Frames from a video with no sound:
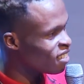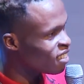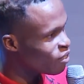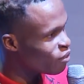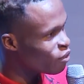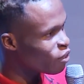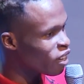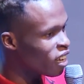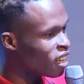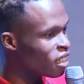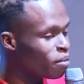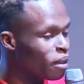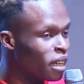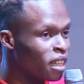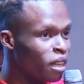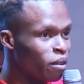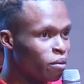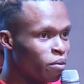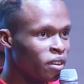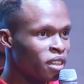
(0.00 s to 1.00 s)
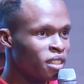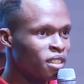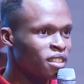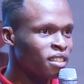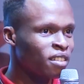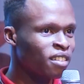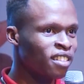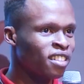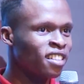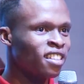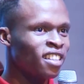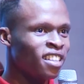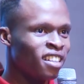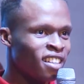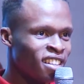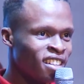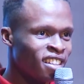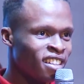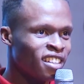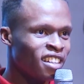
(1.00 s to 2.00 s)
forget my name first.
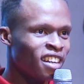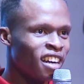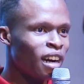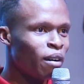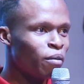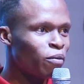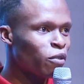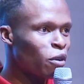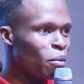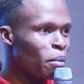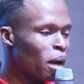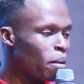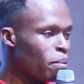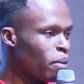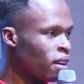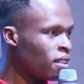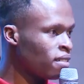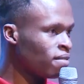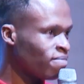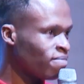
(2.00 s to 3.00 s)
I'm from Aba.